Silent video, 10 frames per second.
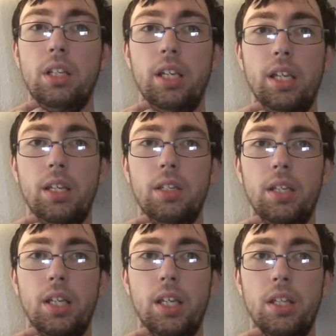and
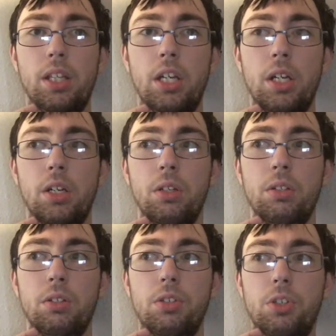there
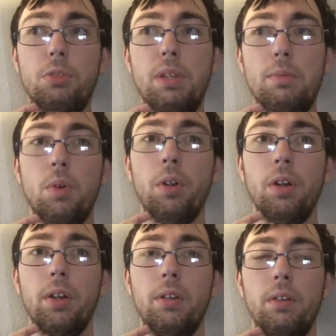should be
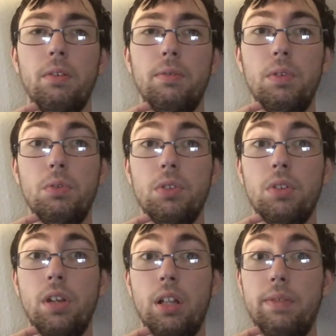more
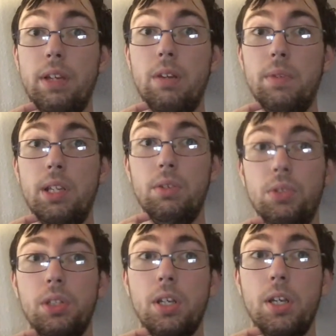future elevator videos
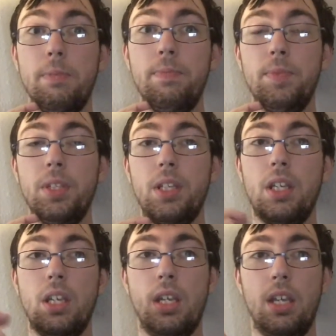to come.
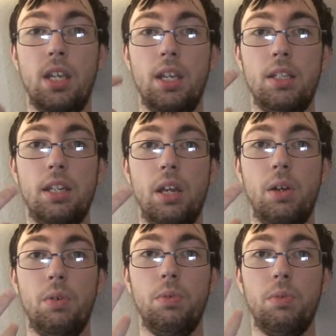And
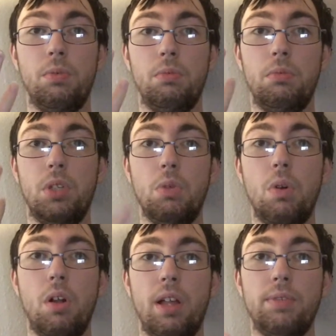now you
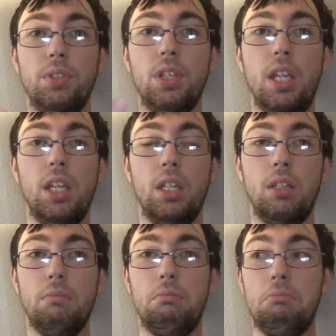all have
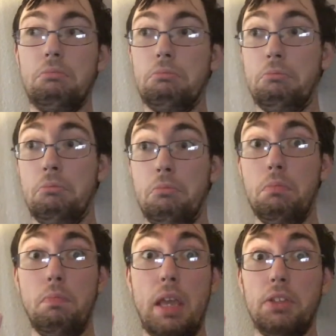seen
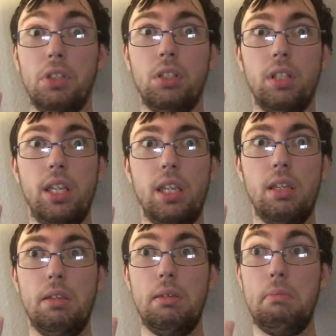
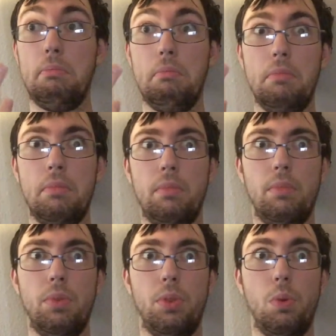basically
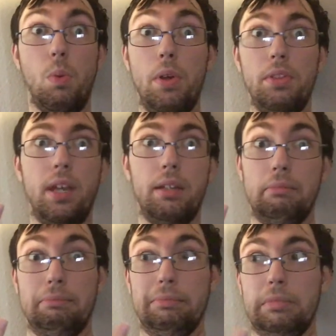the one that
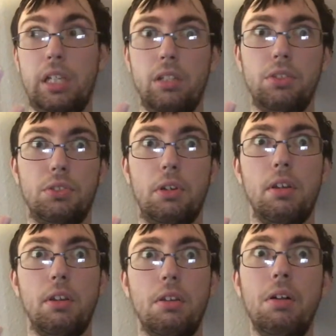kind of
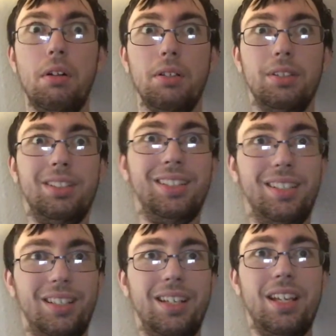started it all.
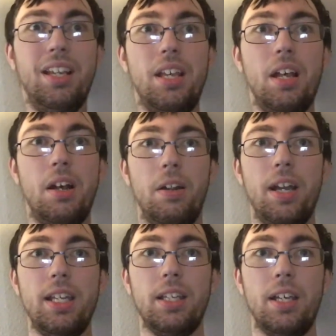All
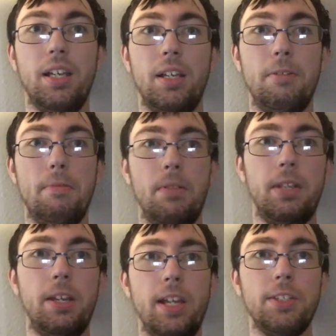right,
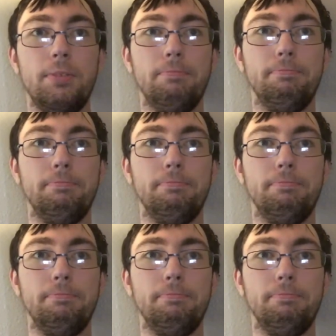later guys.